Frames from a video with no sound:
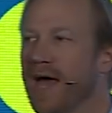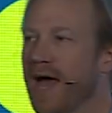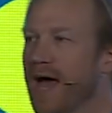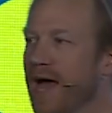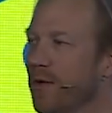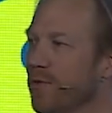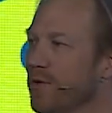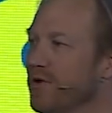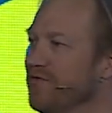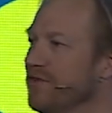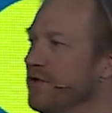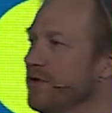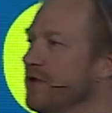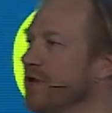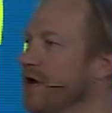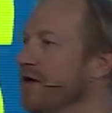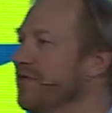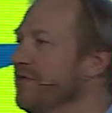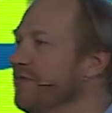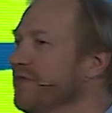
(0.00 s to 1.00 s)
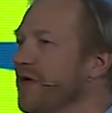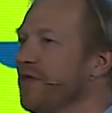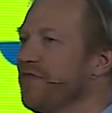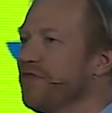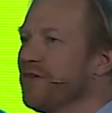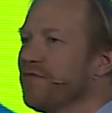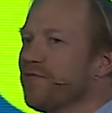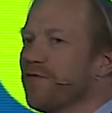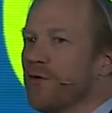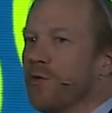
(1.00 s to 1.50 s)
And when you've done
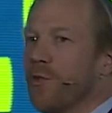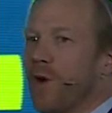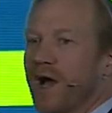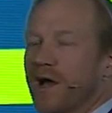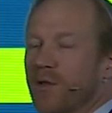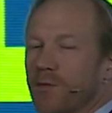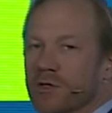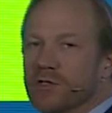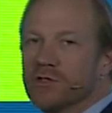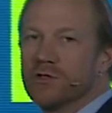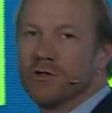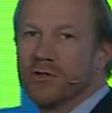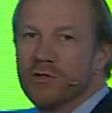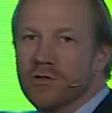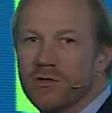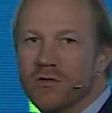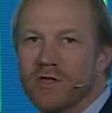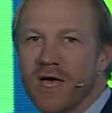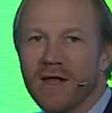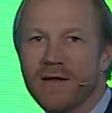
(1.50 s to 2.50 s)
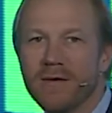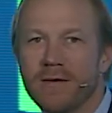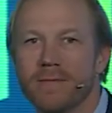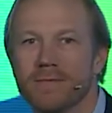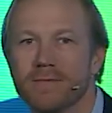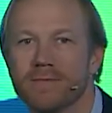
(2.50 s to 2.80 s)
nothing for a while, what do you do then?